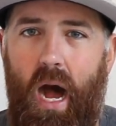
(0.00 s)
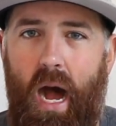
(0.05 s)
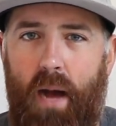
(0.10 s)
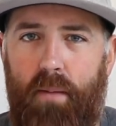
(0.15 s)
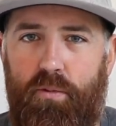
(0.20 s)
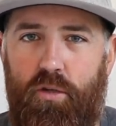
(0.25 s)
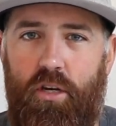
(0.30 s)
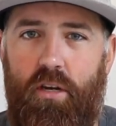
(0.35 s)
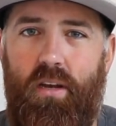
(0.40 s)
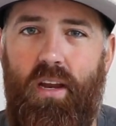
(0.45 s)

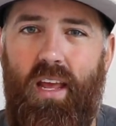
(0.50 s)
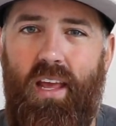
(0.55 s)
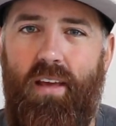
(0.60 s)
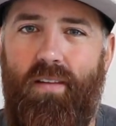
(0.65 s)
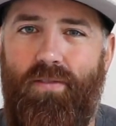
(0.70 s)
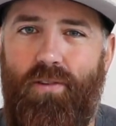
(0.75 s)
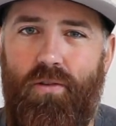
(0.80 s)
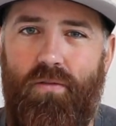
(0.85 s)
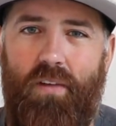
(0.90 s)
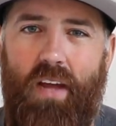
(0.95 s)
option
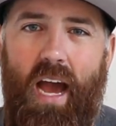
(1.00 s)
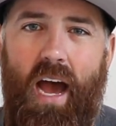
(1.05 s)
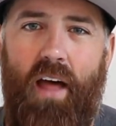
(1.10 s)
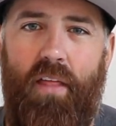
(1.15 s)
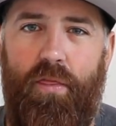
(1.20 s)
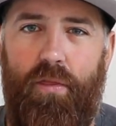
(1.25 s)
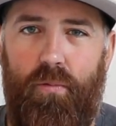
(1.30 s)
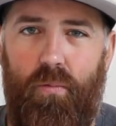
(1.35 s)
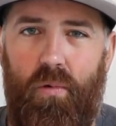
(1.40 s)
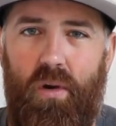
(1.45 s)
if you've
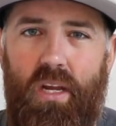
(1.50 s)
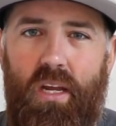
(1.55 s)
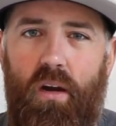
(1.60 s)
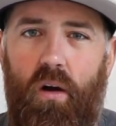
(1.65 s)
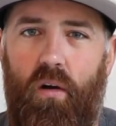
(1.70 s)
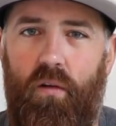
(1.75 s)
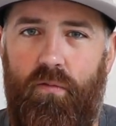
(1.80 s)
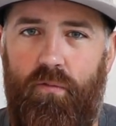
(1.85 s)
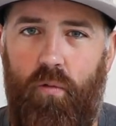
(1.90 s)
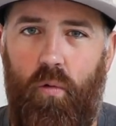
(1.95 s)
got three
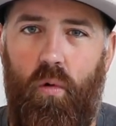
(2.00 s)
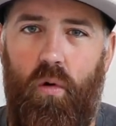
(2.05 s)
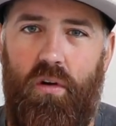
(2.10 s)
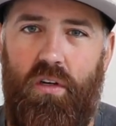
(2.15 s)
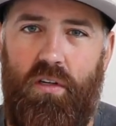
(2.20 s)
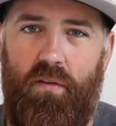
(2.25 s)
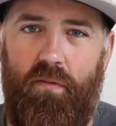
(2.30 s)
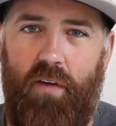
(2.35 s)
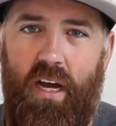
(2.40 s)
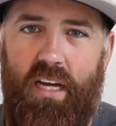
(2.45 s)
or four
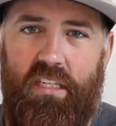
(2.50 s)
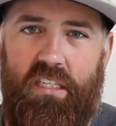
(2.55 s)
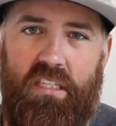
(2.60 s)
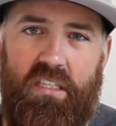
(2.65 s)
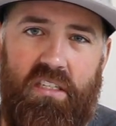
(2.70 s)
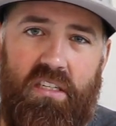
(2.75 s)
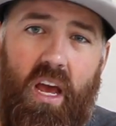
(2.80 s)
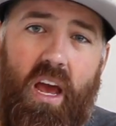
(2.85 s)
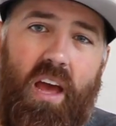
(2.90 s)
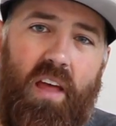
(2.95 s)

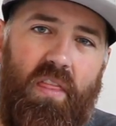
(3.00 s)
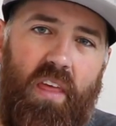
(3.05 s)
devices